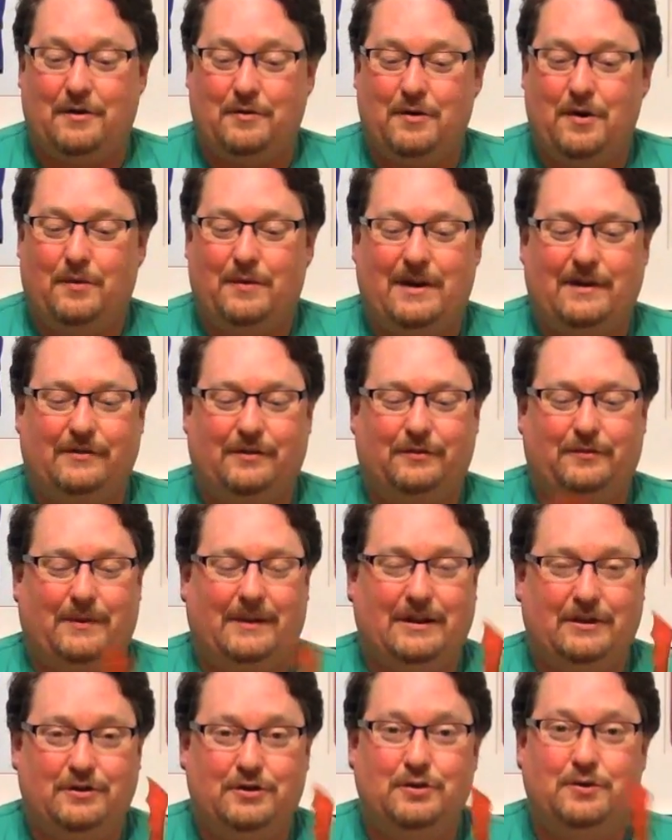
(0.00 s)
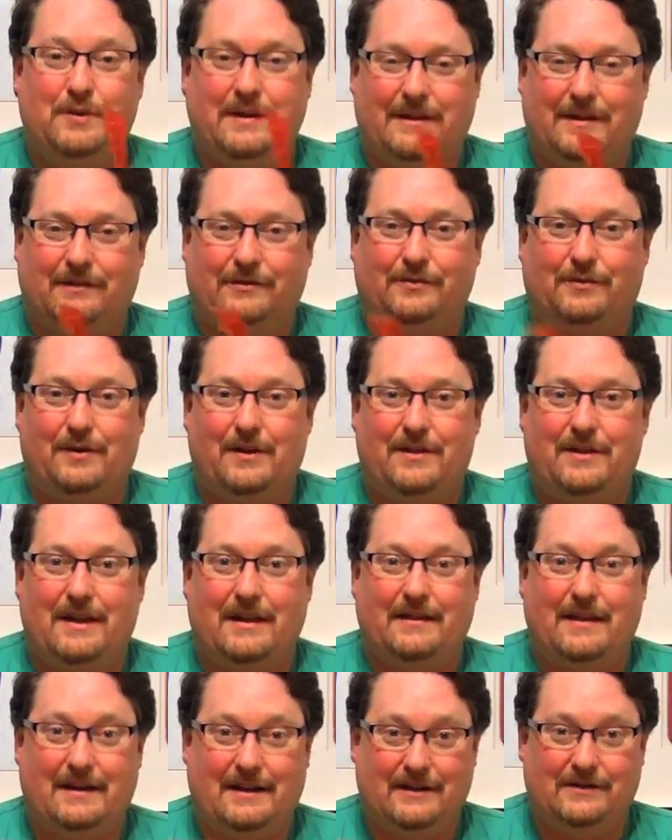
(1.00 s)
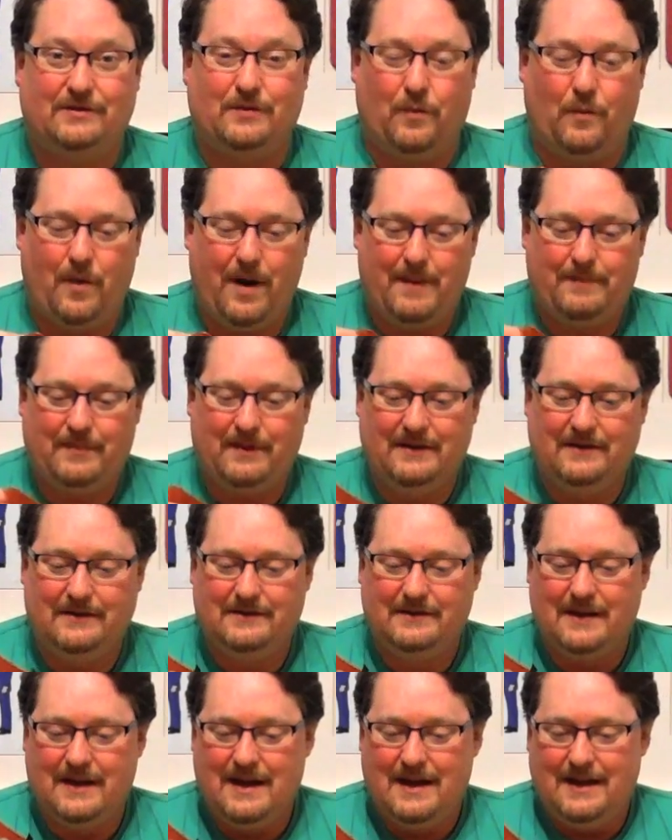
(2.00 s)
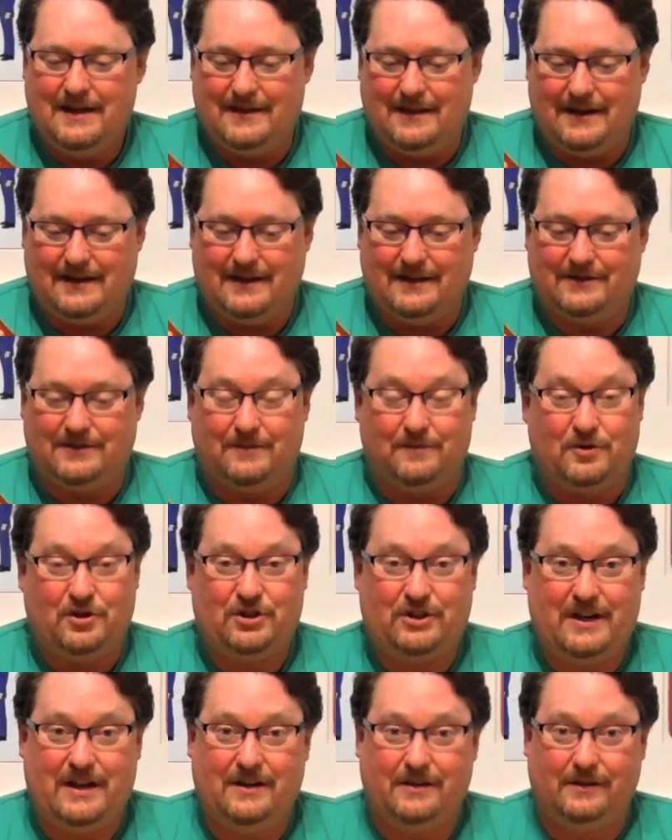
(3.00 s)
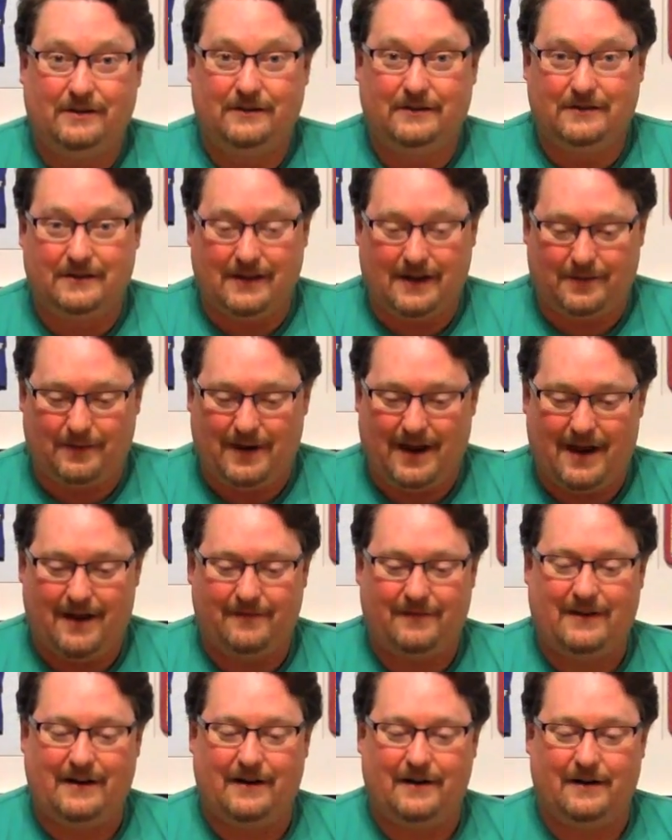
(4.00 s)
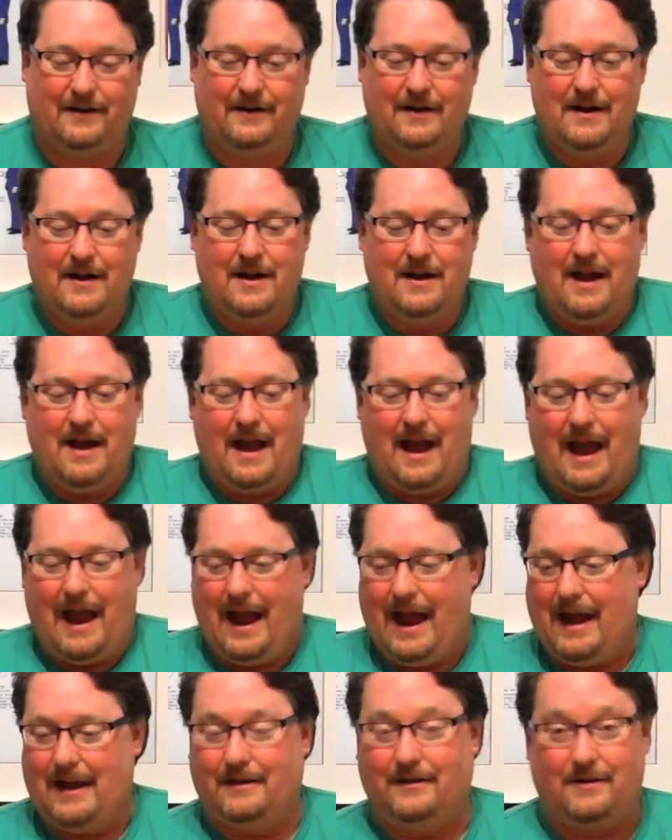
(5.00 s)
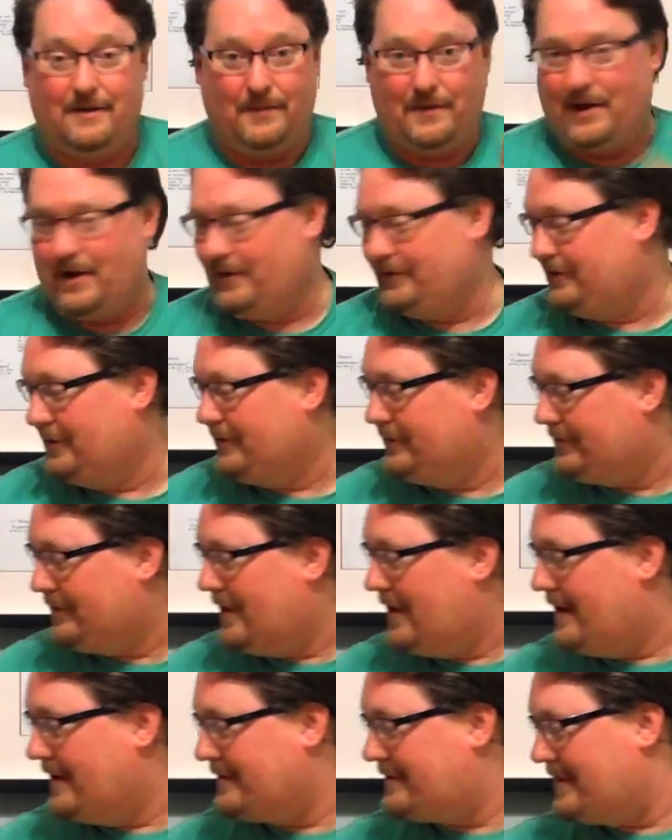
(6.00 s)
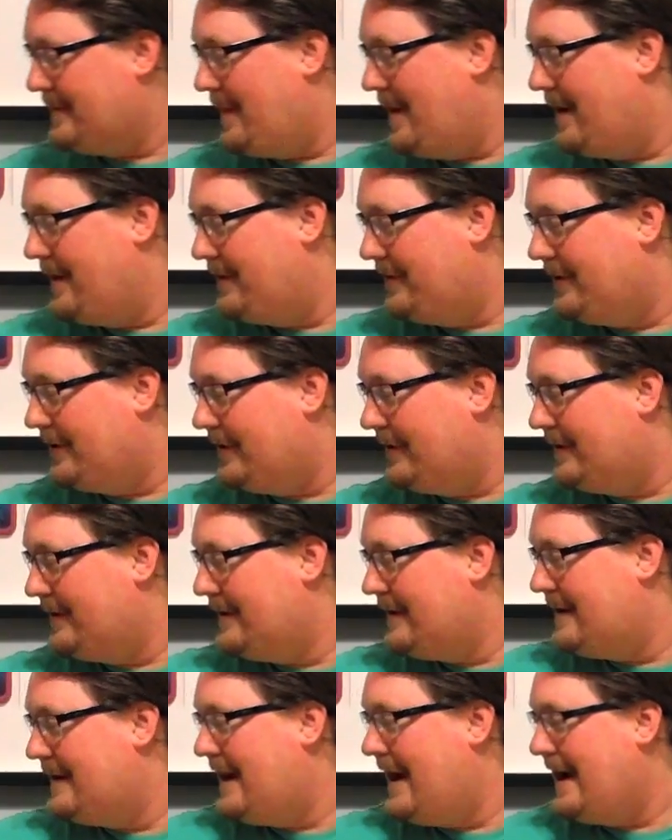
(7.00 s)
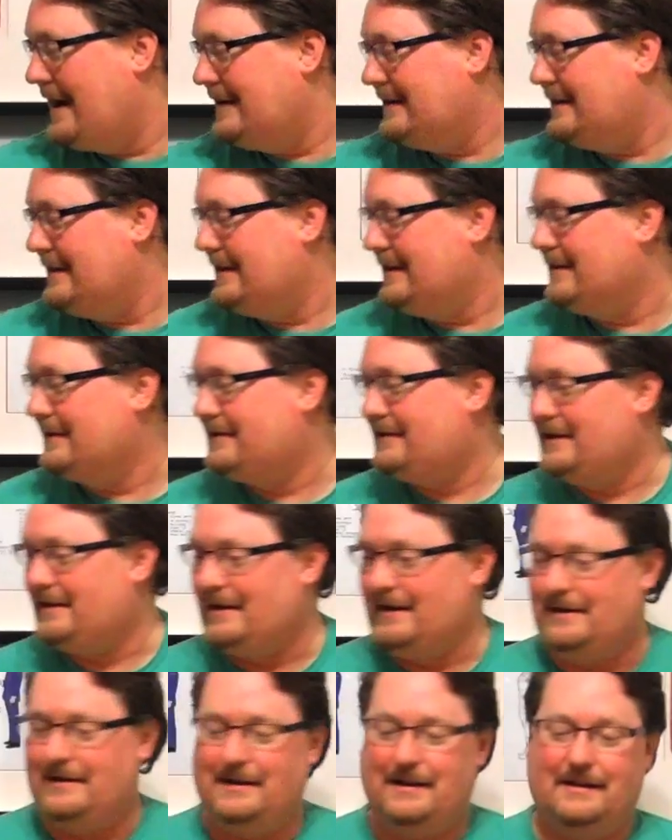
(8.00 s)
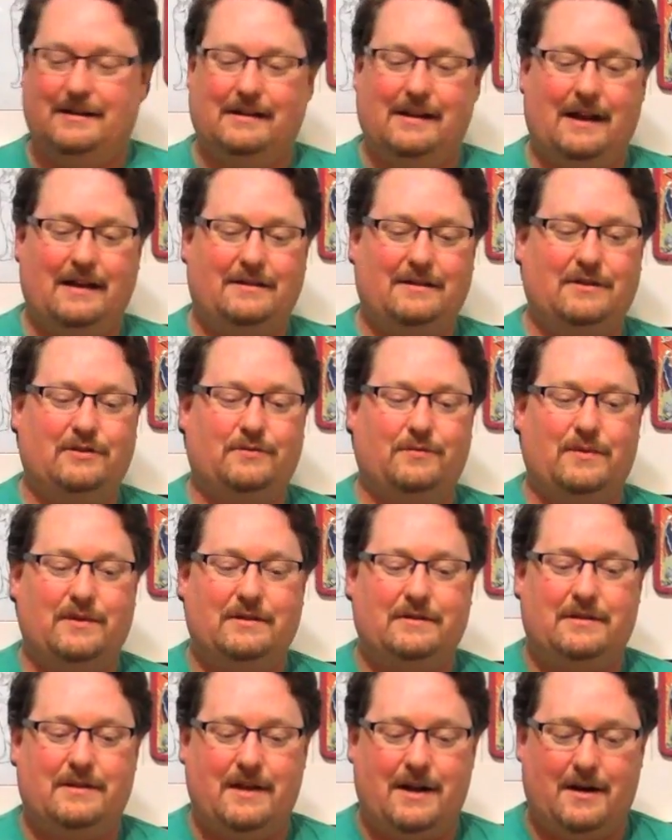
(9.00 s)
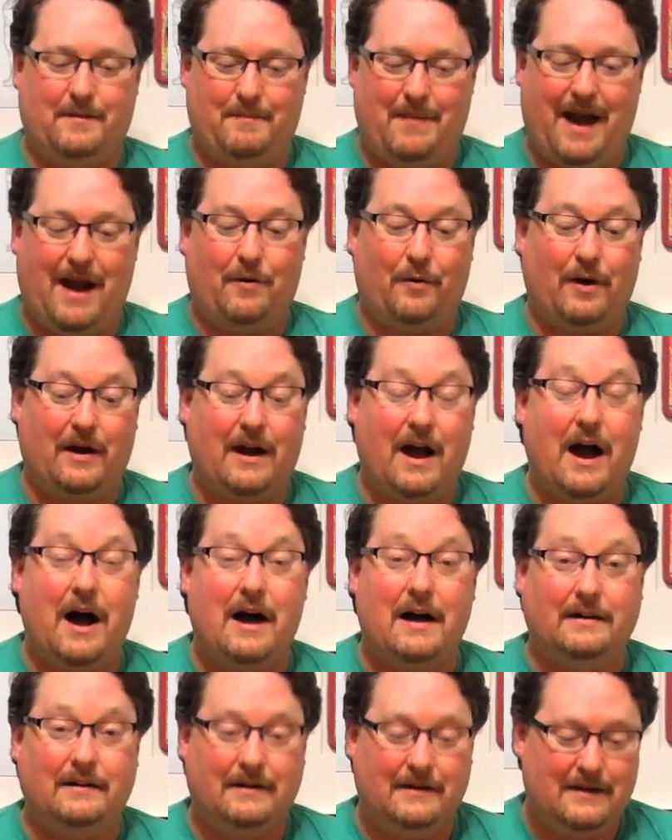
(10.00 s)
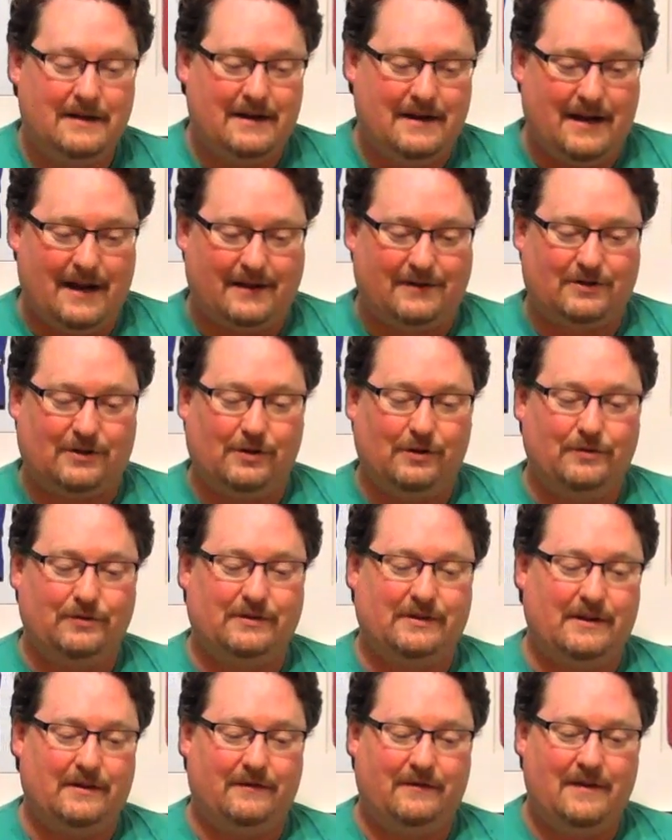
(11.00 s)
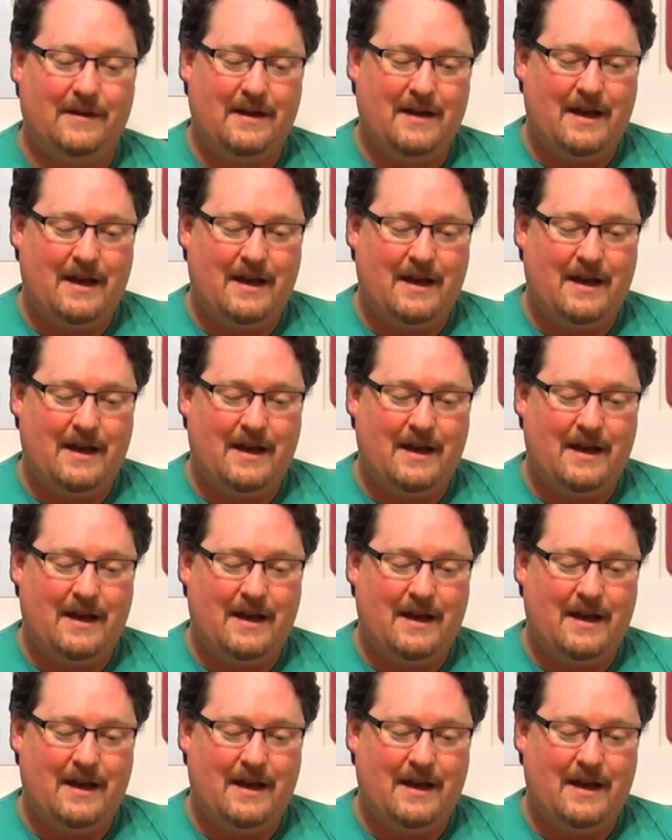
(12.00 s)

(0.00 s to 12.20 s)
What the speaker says: No one else is really doing this sort of thing. They did some weapons, they did some shields like we have here, and then we also saw some other ideas that they did, like this was their PowerCon exclusive.